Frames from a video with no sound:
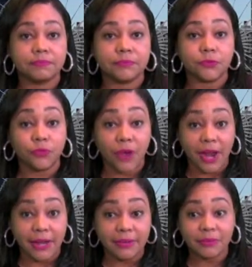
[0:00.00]

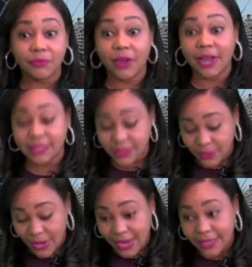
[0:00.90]
Right, right.
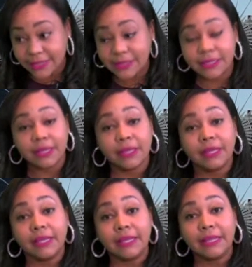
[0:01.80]
So, guys,
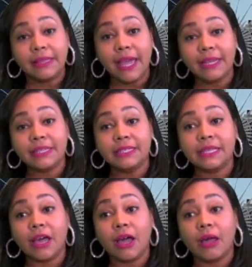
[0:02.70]
that
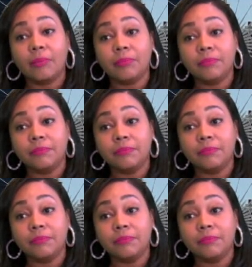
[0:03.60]
is an